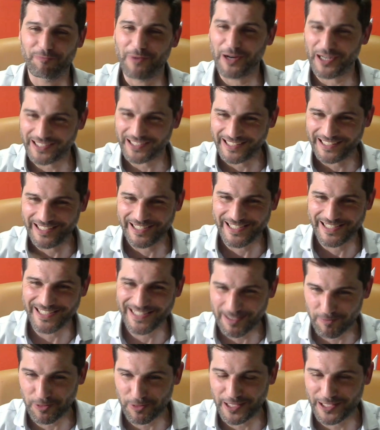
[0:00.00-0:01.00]
marketing is the
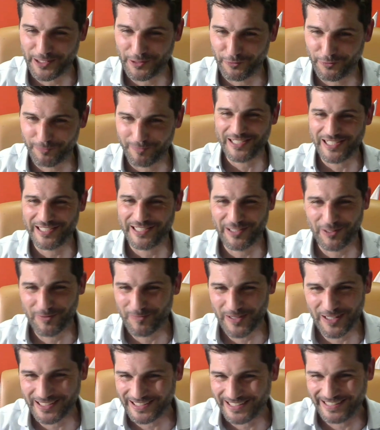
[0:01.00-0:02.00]
same thing of digital
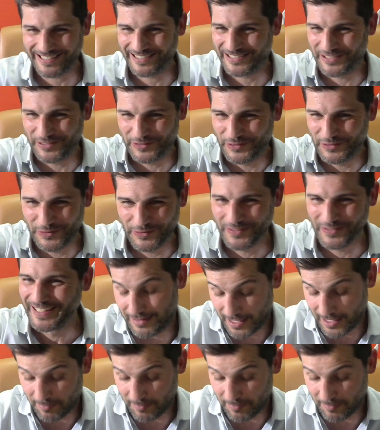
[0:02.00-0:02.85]
marketing you know